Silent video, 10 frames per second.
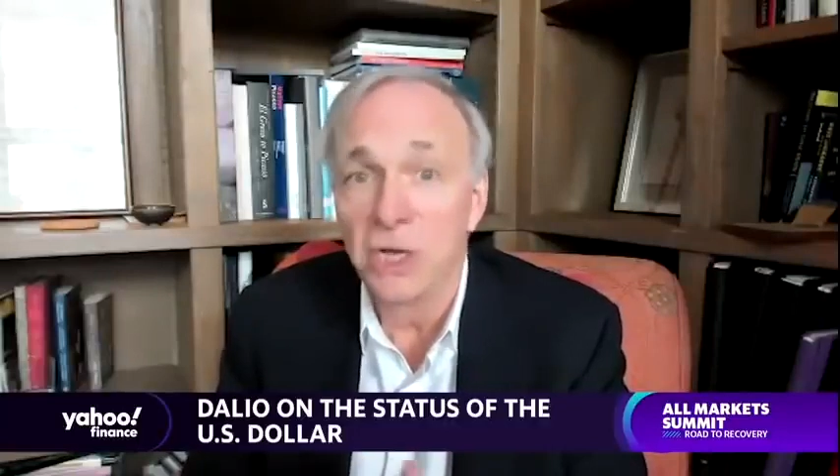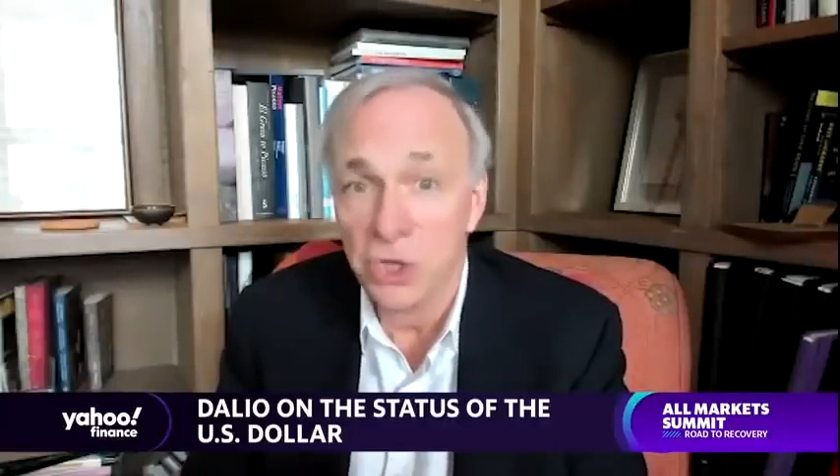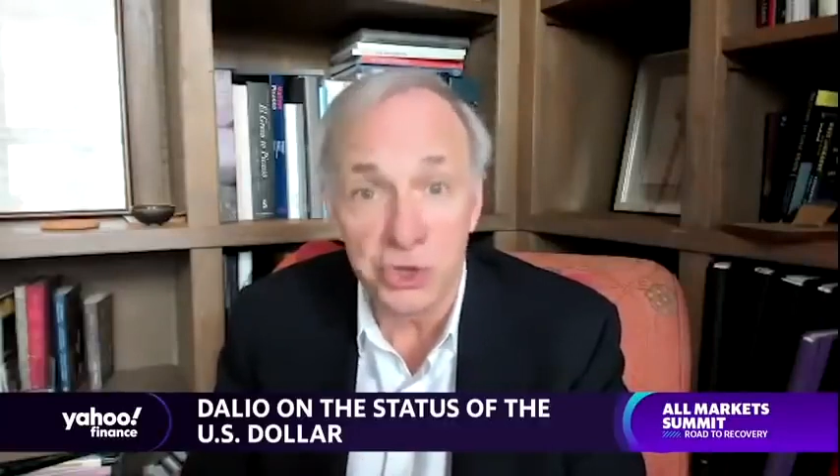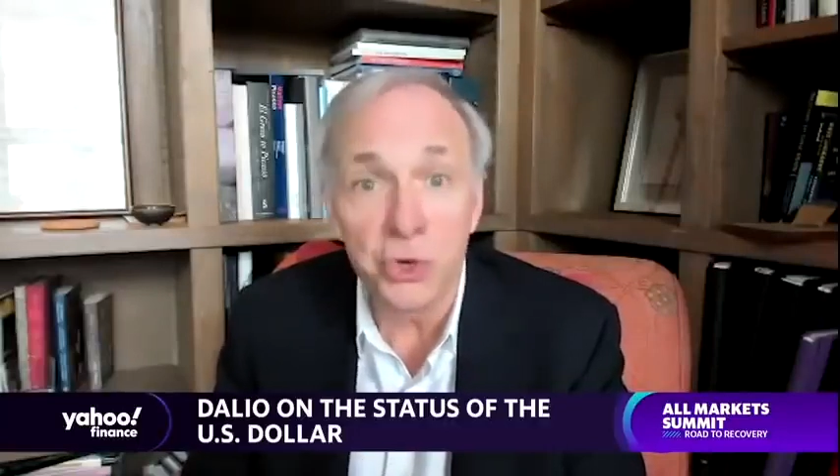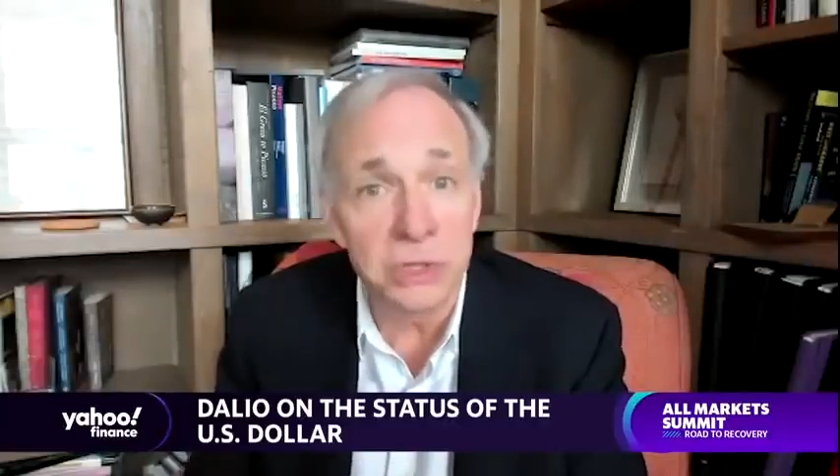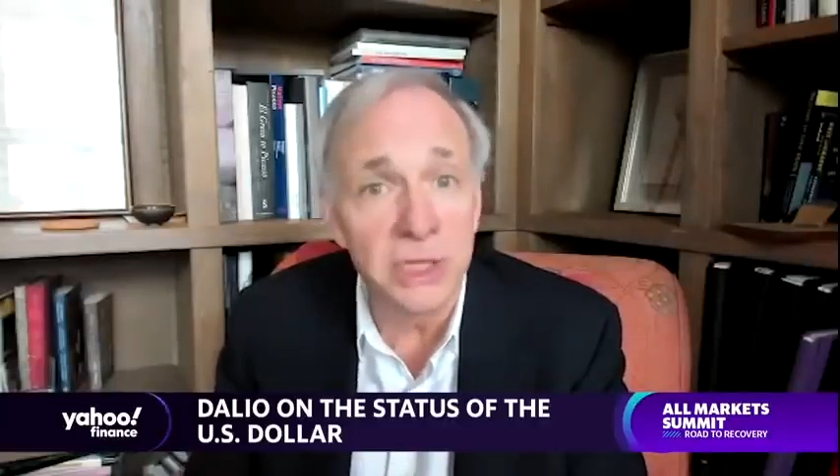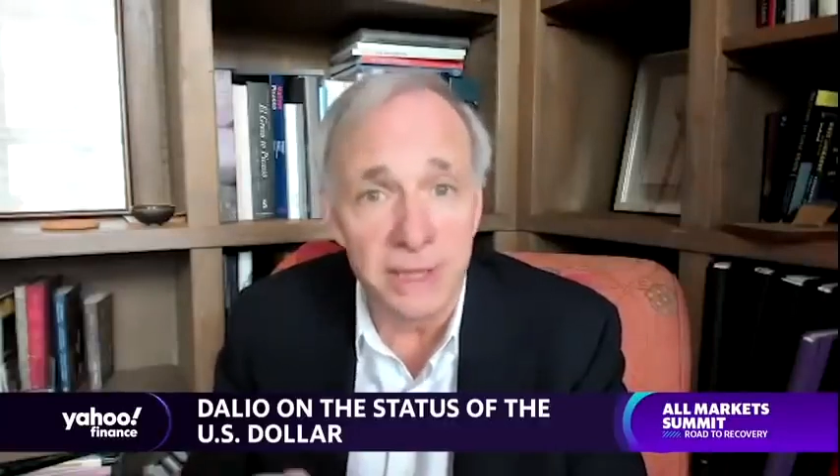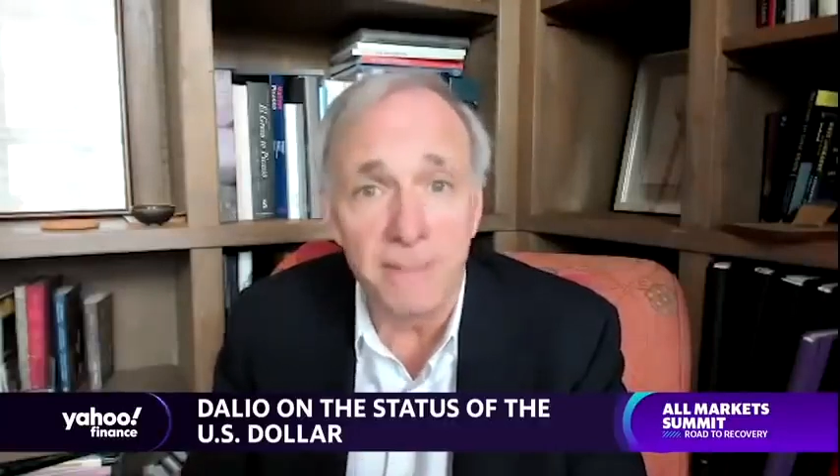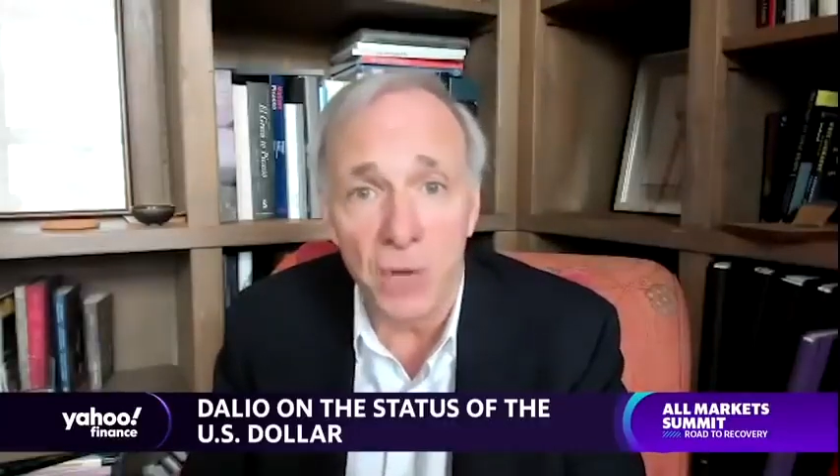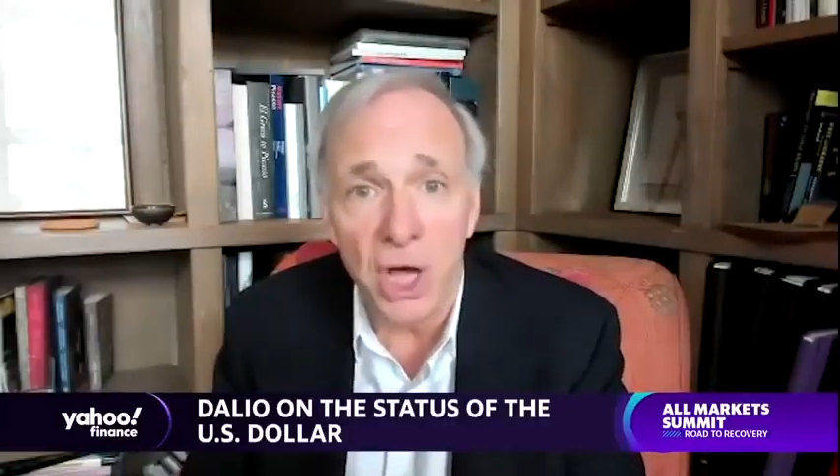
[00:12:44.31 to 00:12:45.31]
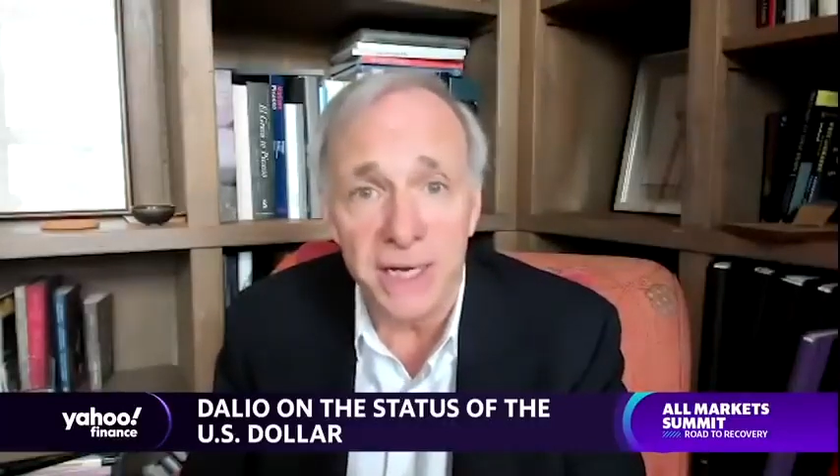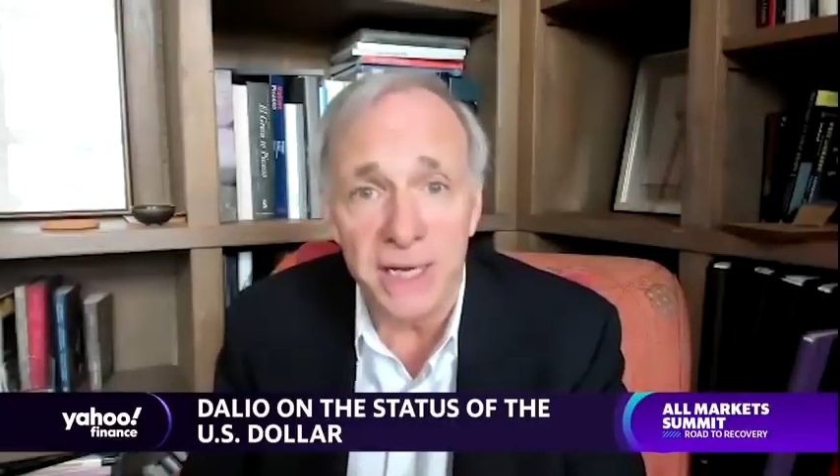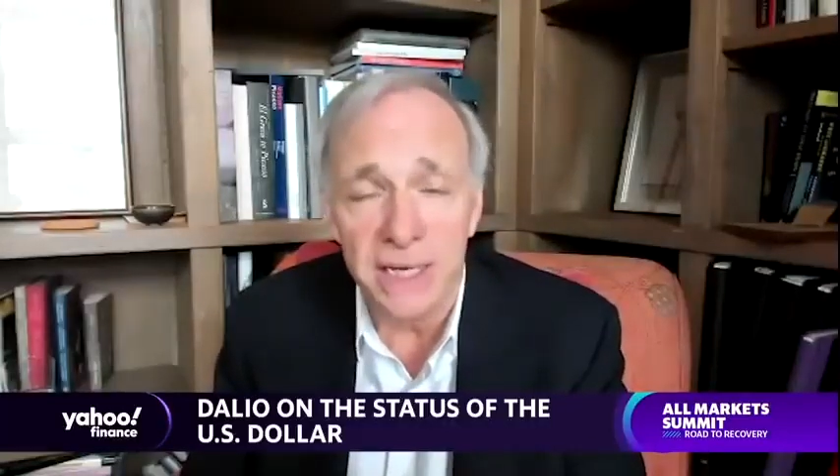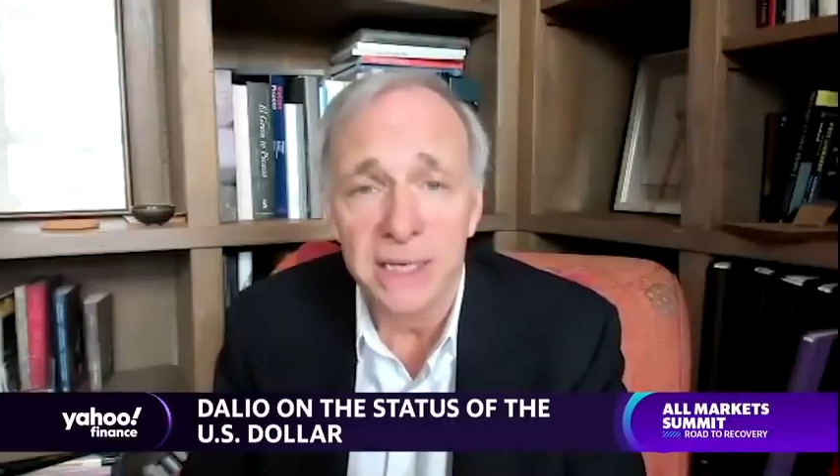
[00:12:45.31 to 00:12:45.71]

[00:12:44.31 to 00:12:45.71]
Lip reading: Certainly the money